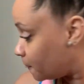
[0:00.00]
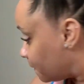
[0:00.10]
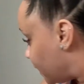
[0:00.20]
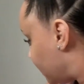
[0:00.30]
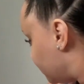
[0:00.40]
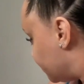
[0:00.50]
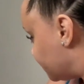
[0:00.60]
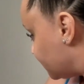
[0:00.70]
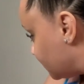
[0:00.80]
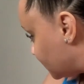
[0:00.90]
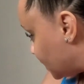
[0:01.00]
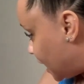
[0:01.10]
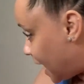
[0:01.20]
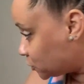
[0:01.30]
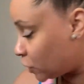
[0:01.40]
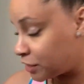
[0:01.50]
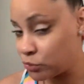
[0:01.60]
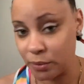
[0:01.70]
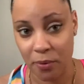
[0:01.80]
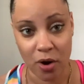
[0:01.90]
Okay. I try to do
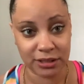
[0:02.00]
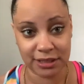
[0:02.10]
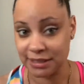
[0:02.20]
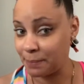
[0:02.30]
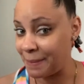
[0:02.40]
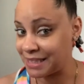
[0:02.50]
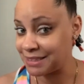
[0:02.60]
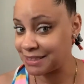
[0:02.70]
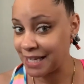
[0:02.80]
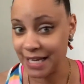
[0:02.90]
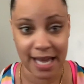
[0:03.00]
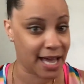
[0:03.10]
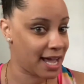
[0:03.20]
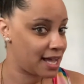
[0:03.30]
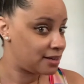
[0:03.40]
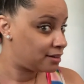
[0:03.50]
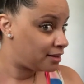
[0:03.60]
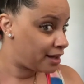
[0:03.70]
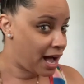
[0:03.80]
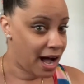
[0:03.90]
the parts as best as I can.
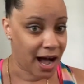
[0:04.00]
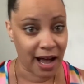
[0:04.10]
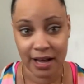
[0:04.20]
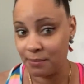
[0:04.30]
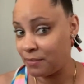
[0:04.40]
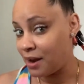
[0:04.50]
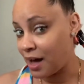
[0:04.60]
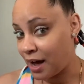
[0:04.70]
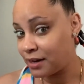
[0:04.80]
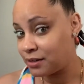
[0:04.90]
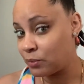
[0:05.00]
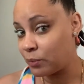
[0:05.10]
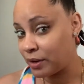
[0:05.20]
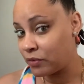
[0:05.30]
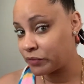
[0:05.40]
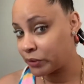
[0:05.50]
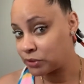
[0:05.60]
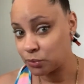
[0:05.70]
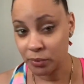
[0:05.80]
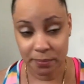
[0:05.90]
I am not well
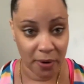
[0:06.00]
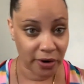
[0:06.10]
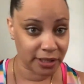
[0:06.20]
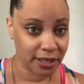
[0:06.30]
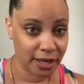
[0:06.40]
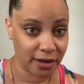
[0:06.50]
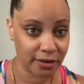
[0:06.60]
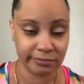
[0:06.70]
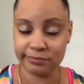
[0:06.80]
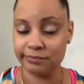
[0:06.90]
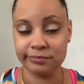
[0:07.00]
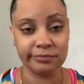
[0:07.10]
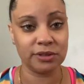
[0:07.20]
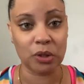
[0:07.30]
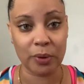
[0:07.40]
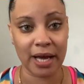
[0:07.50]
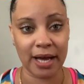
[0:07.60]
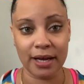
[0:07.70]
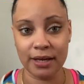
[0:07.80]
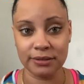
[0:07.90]
versed with parting hair. It's
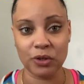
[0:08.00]
okay.